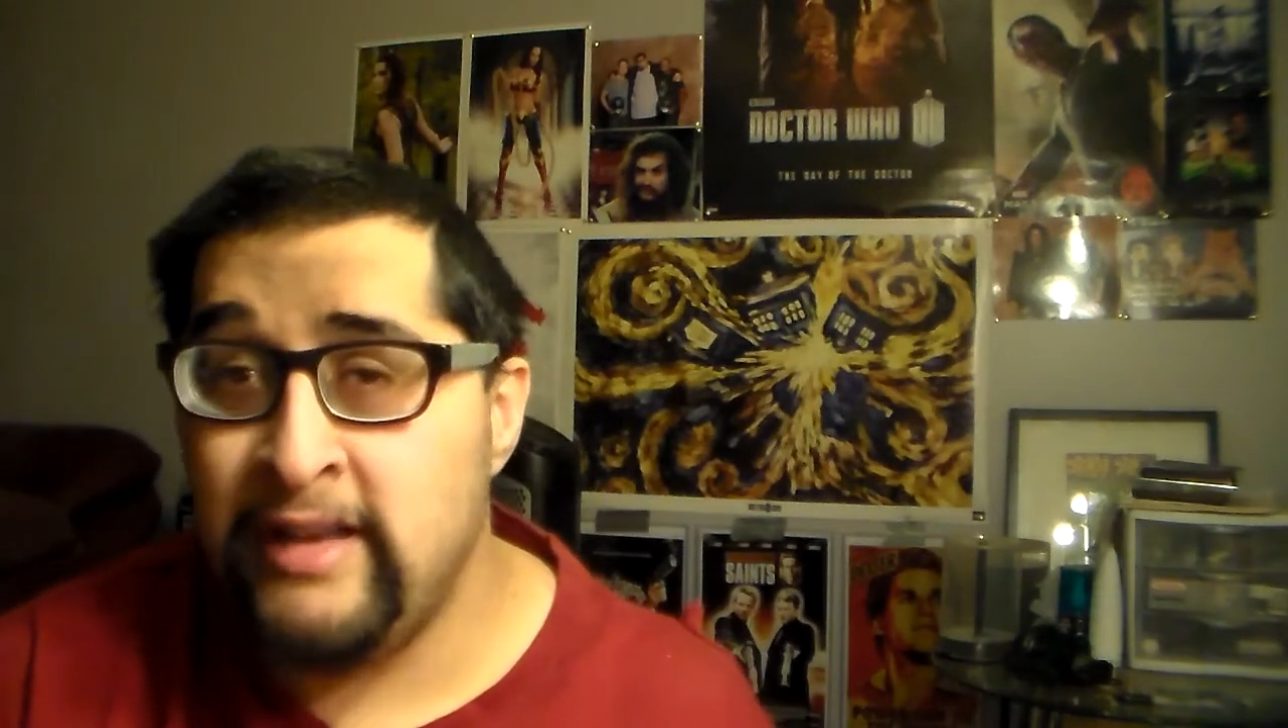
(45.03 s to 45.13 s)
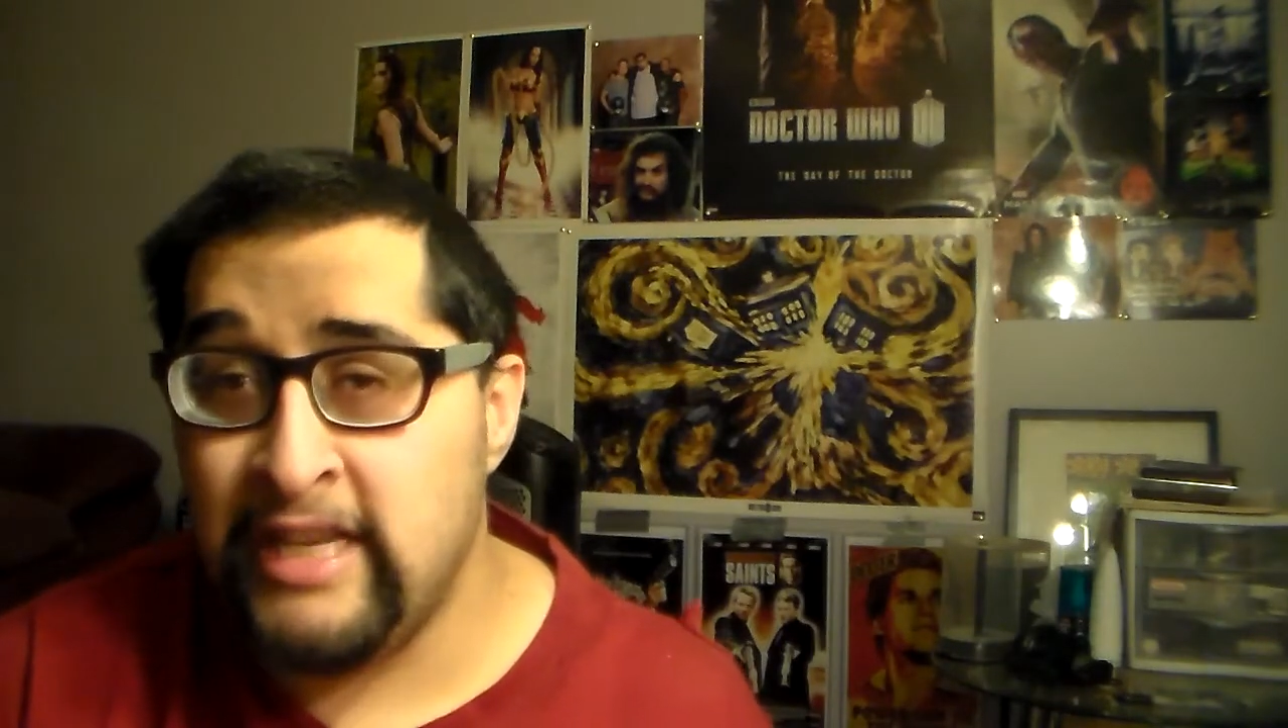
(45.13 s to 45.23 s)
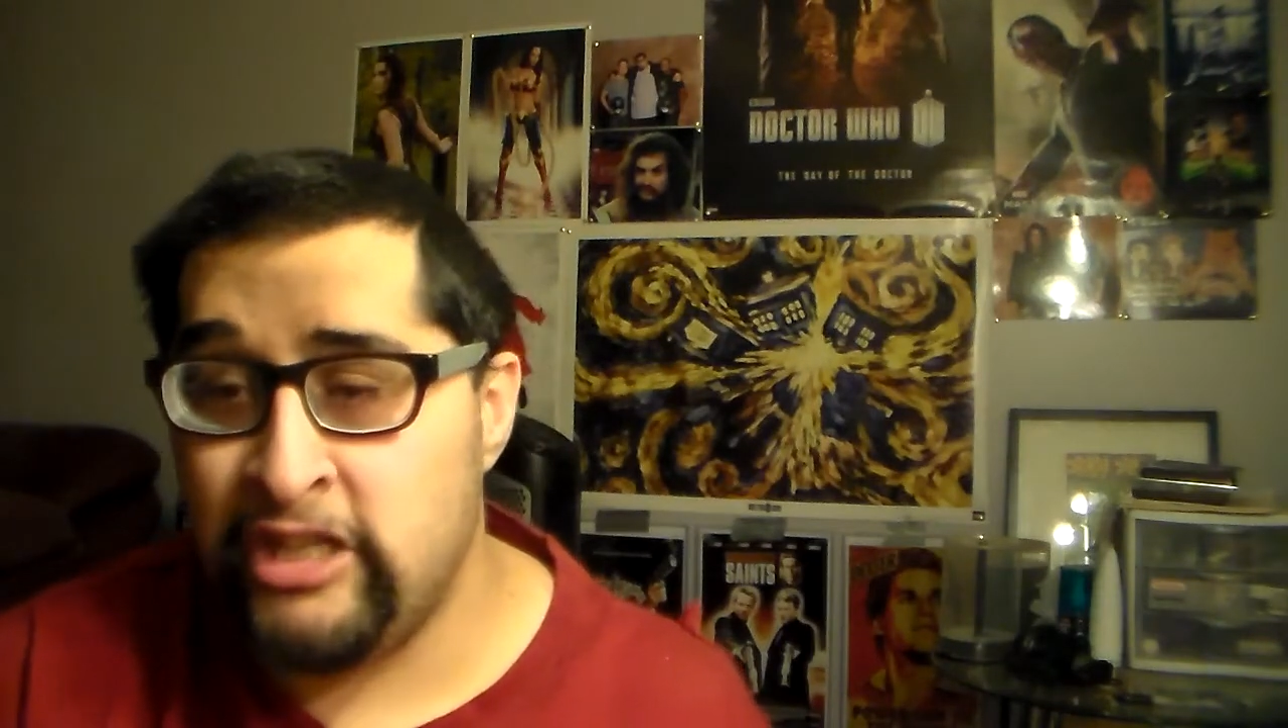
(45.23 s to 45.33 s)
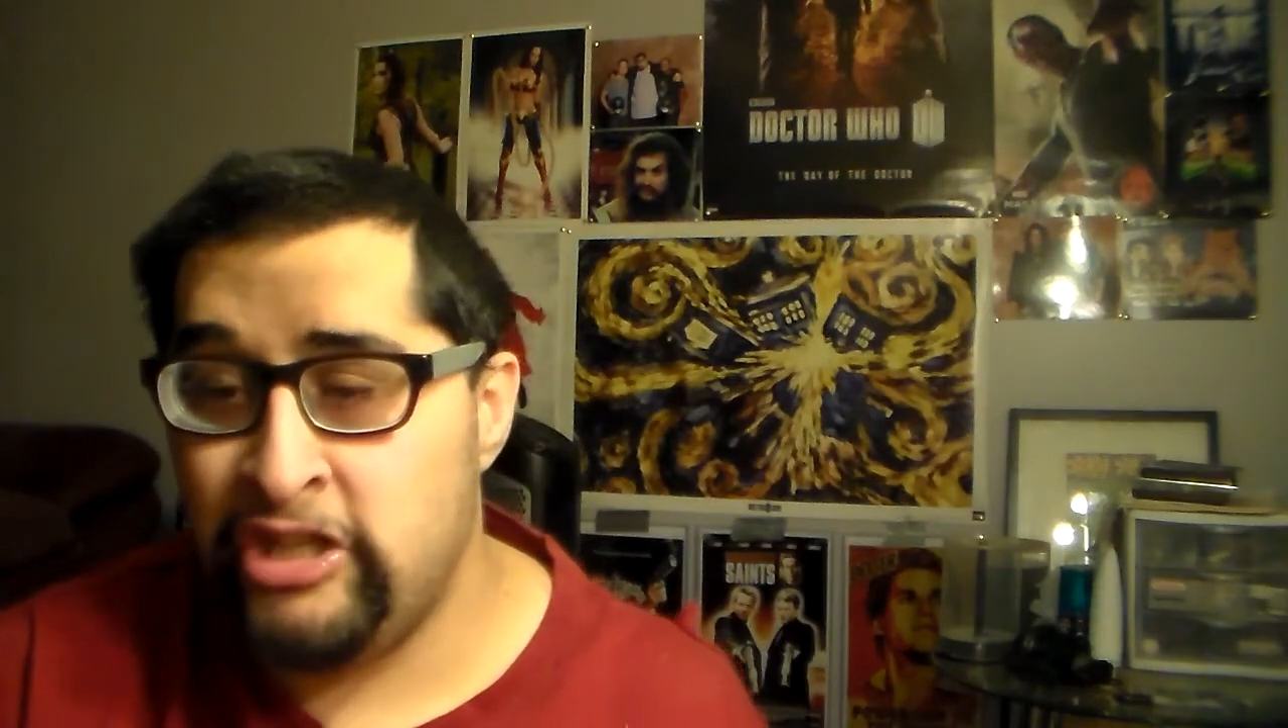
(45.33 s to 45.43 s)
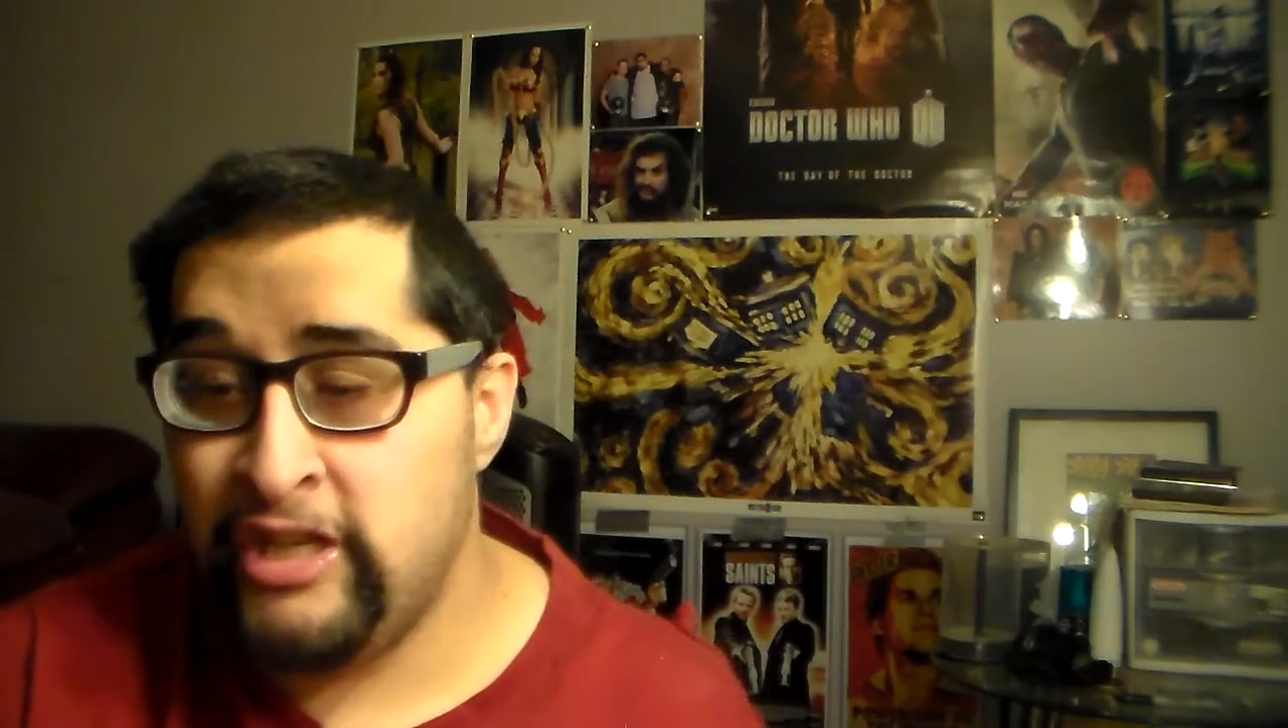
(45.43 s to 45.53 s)

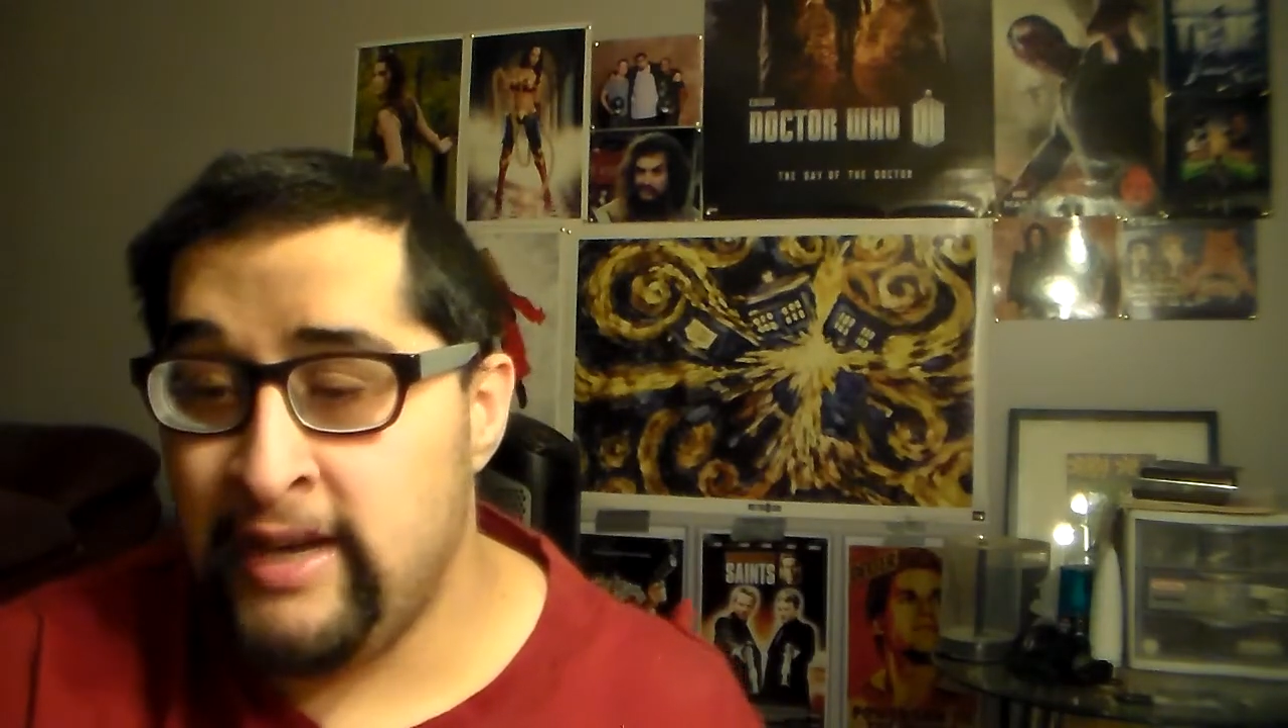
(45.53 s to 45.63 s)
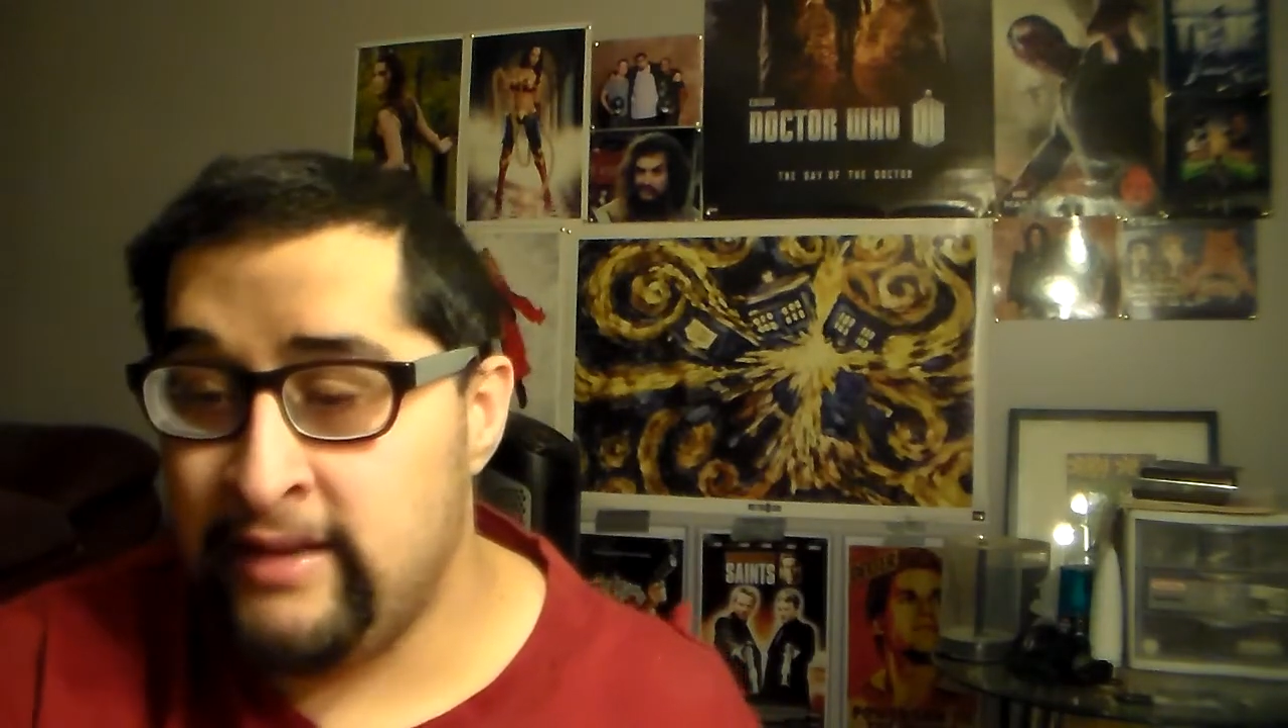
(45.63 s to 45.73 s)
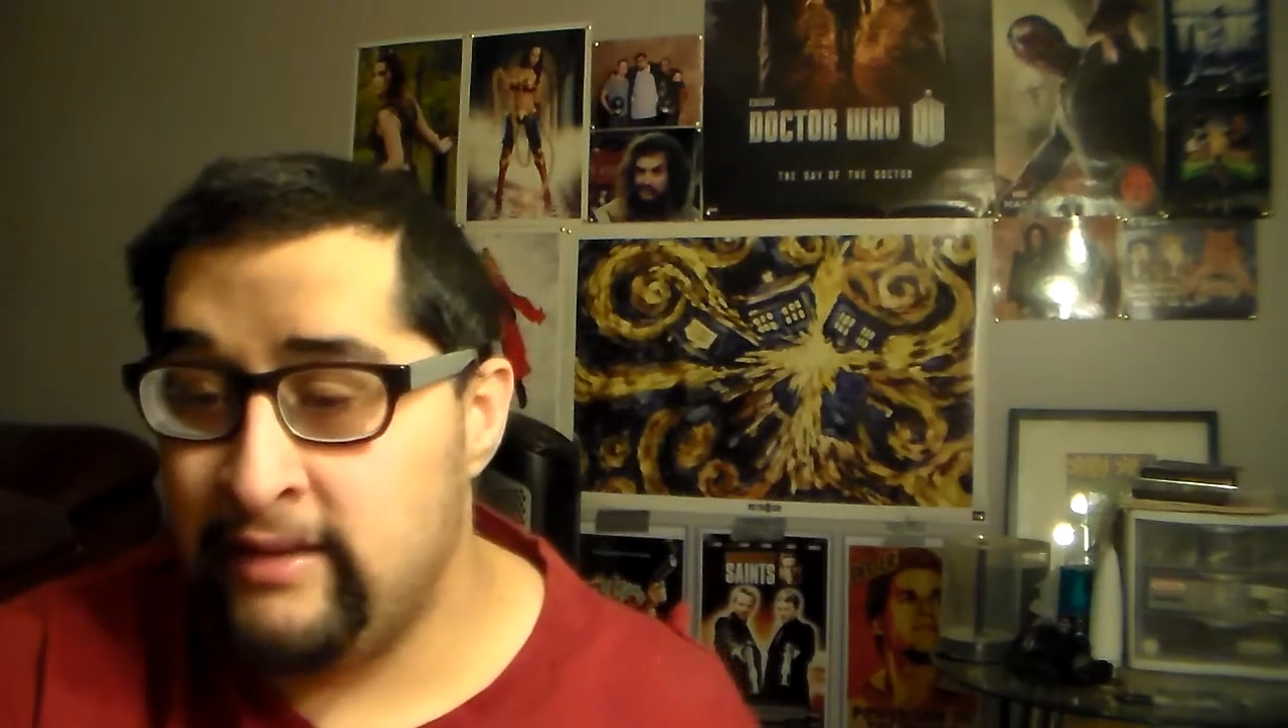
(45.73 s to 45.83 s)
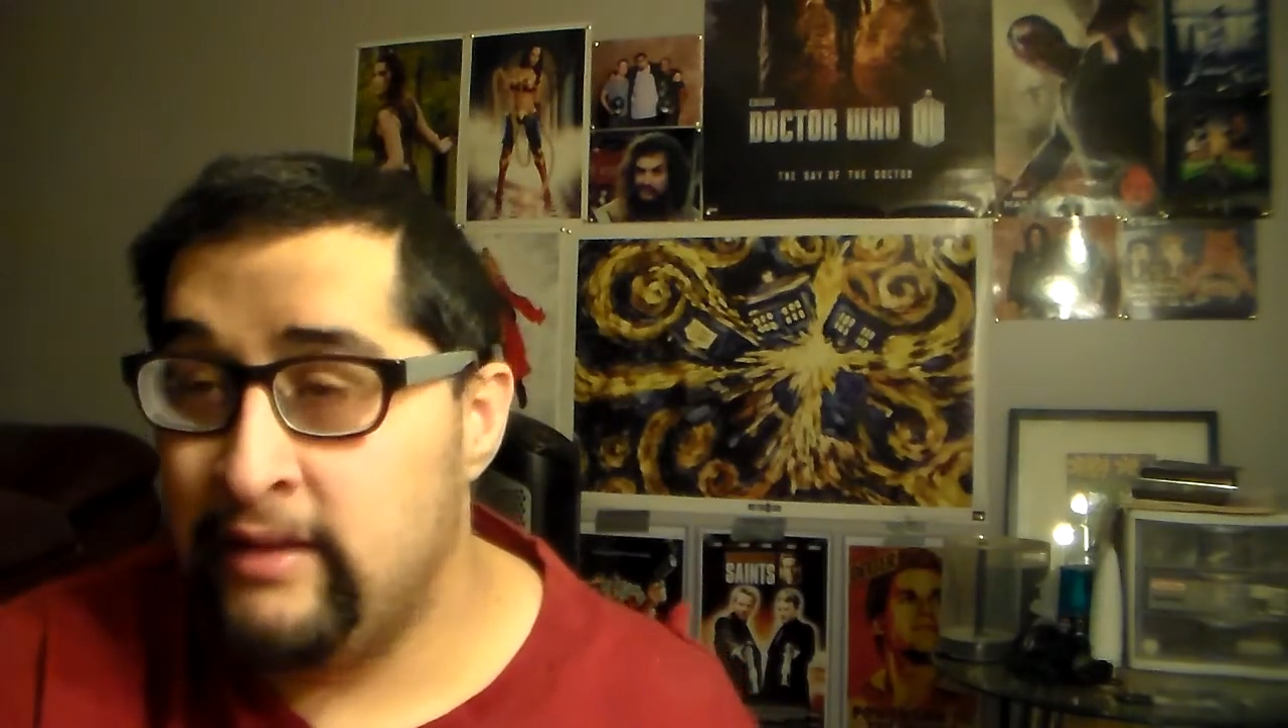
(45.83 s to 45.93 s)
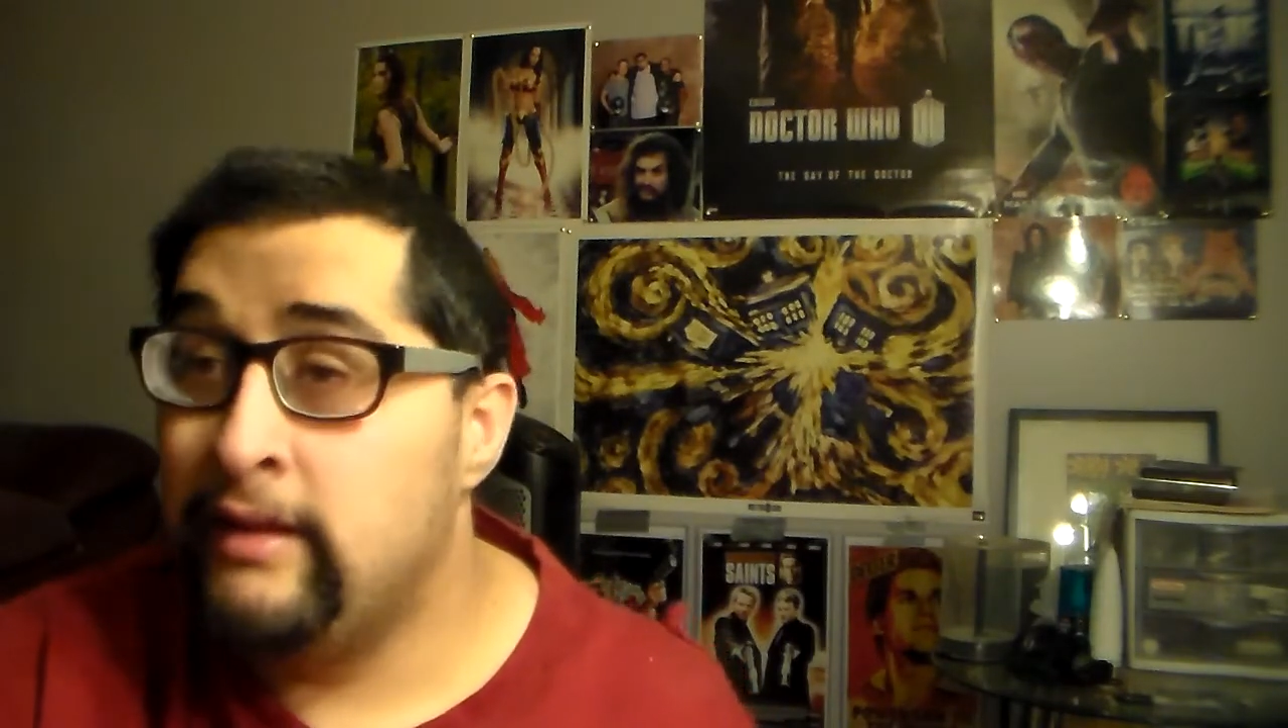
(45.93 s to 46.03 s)
this shit.